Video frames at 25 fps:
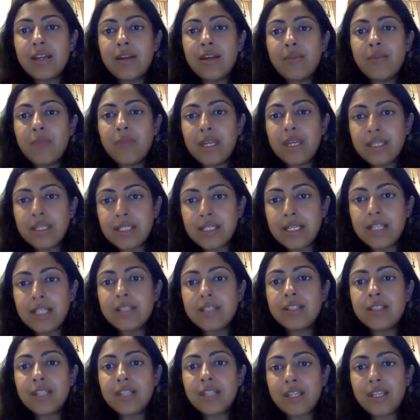mental health
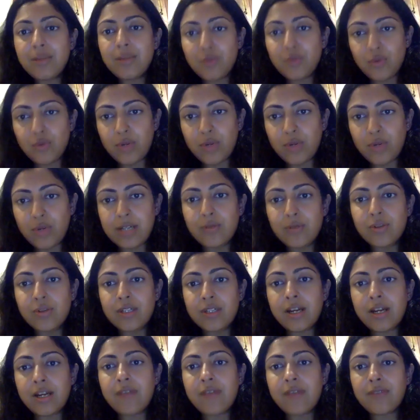team who have
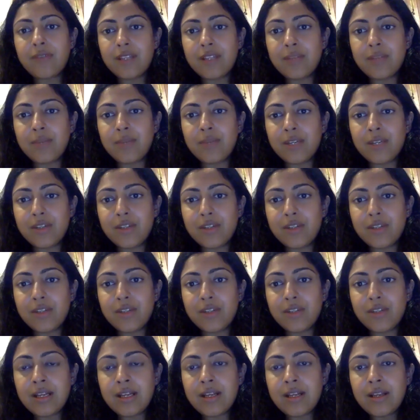looked after the
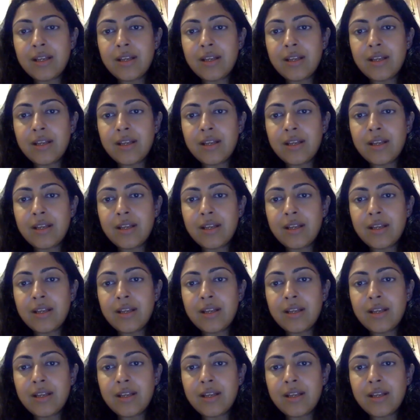patient.